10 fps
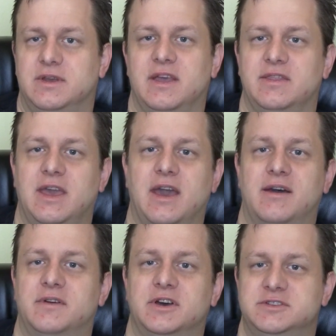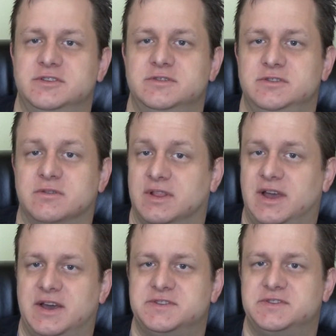and they have a 2/2 or
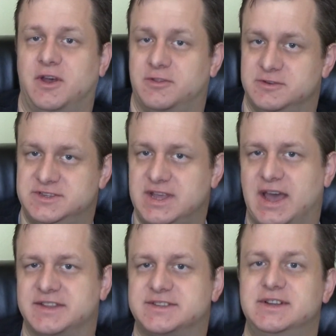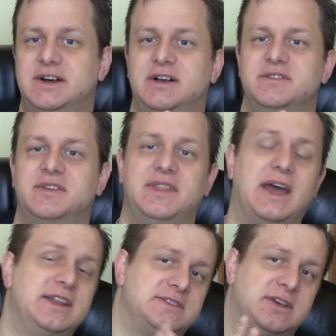less on their stats, then
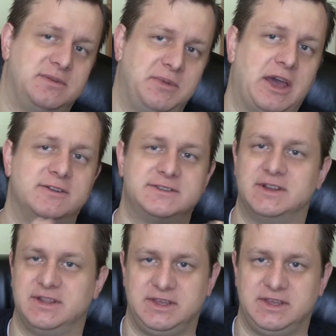that is going to matter. It's going to